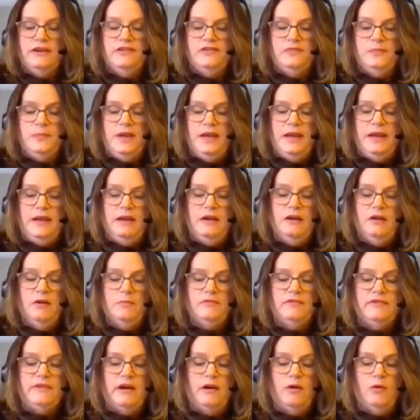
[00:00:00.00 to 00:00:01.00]
SBA
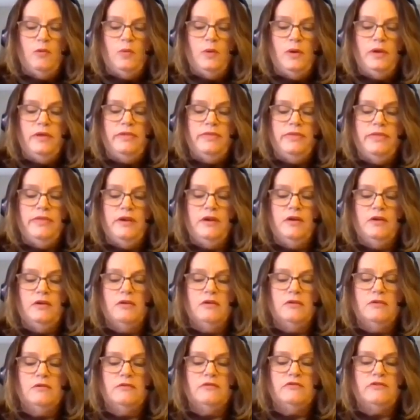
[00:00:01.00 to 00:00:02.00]
comes out with
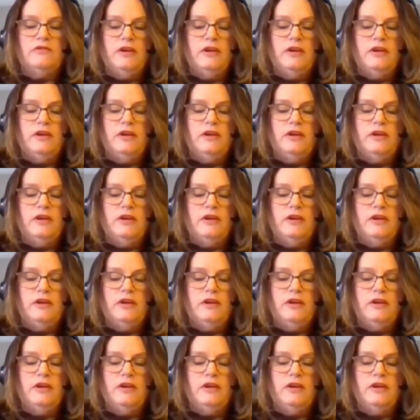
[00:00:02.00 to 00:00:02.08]
their